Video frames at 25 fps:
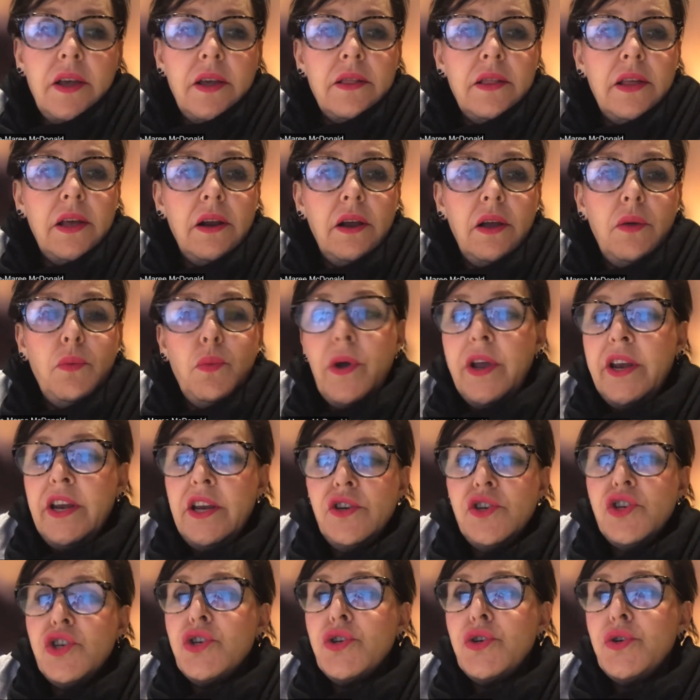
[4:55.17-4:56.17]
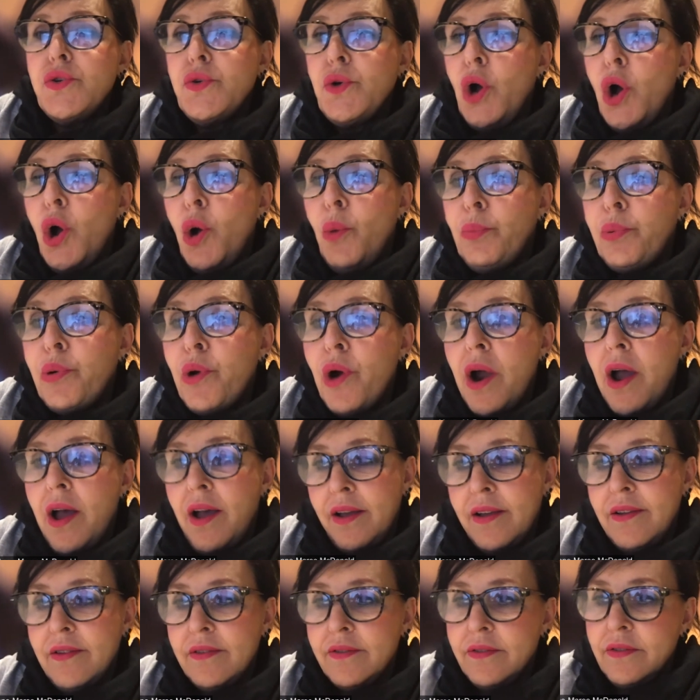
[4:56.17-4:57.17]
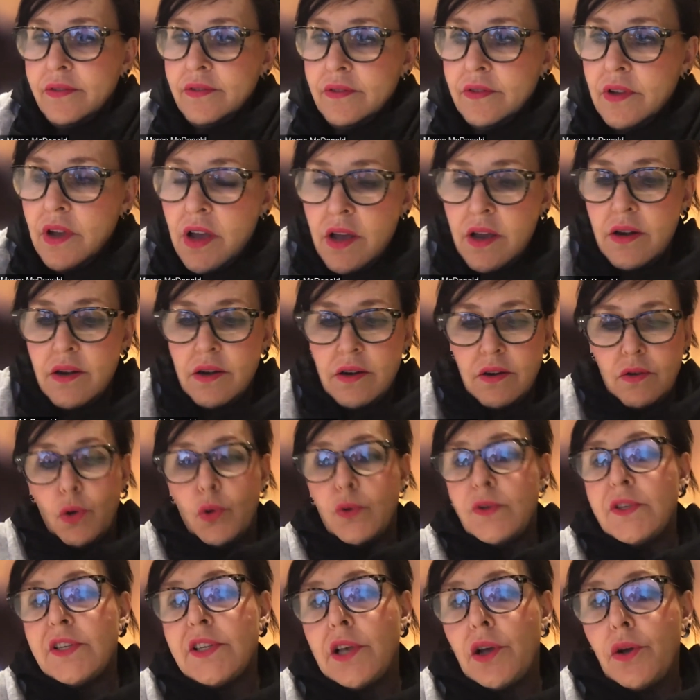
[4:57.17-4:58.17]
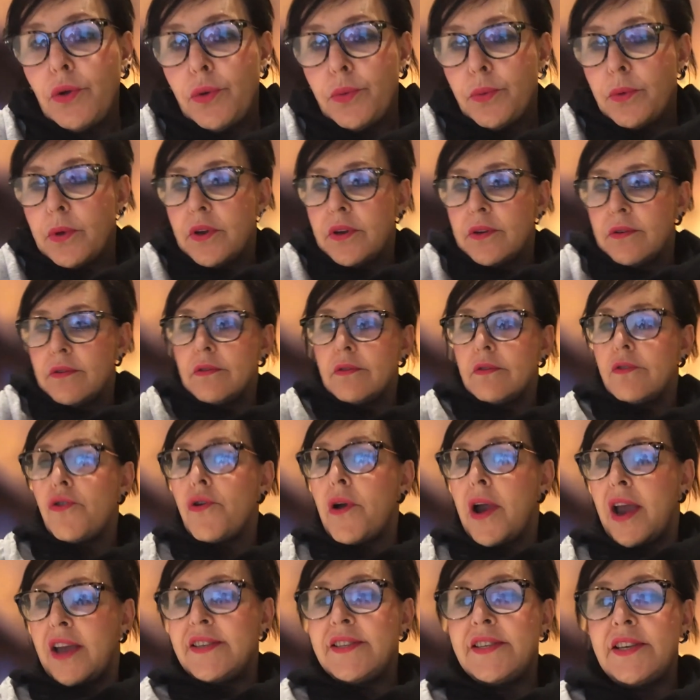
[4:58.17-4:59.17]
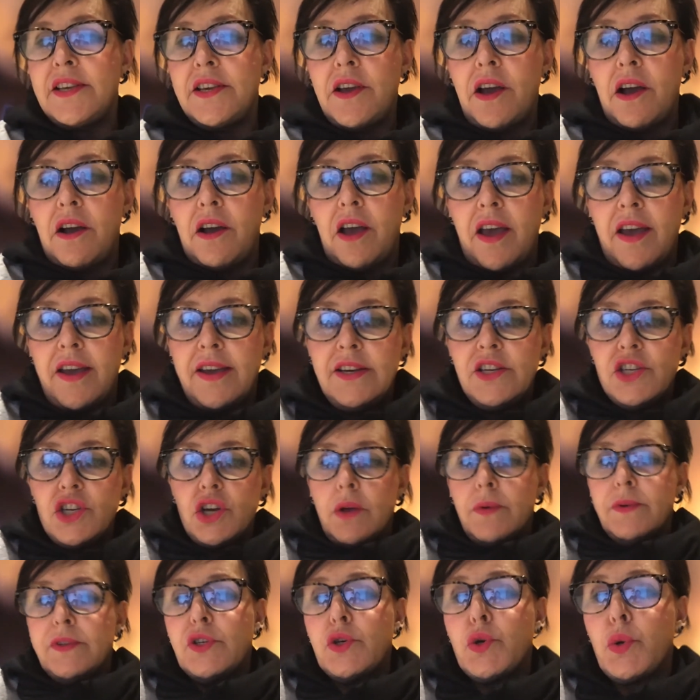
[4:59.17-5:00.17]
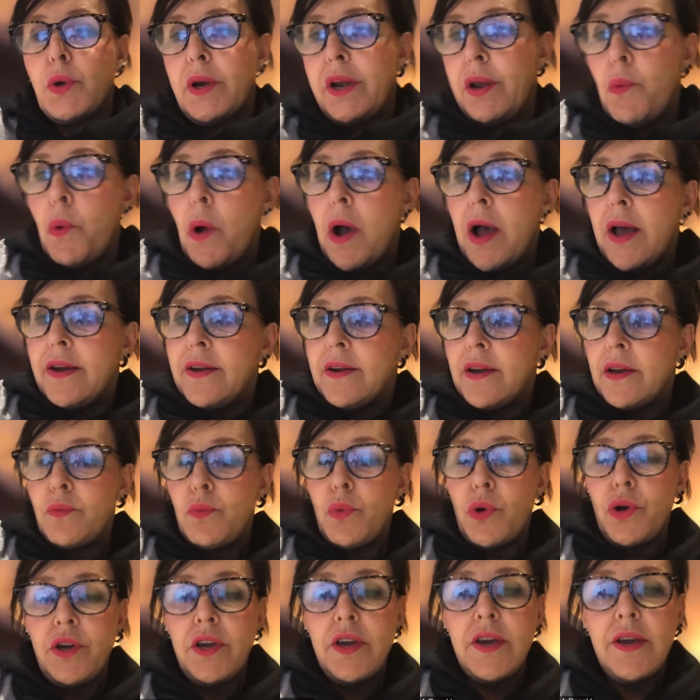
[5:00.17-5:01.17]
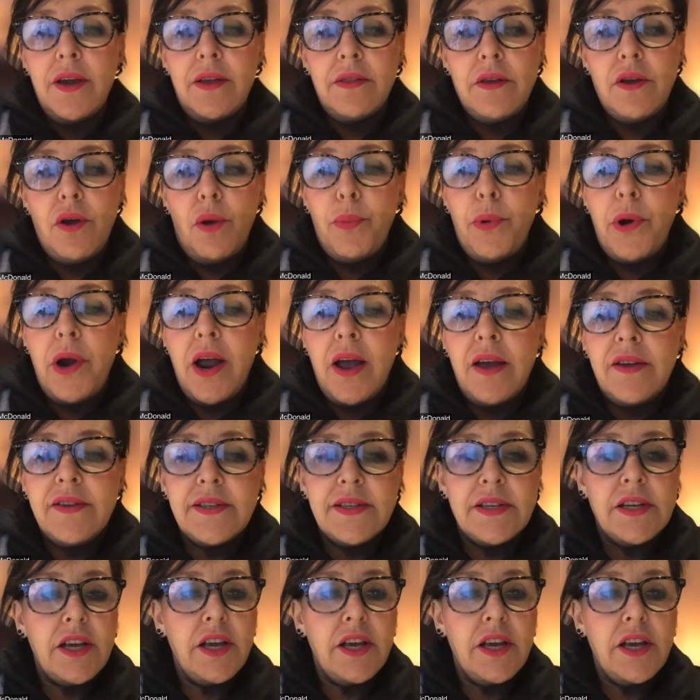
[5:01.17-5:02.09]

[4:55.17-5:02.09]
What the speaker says: Then I went into opera at also a crazy young age. I was 21 and working at the Opera House,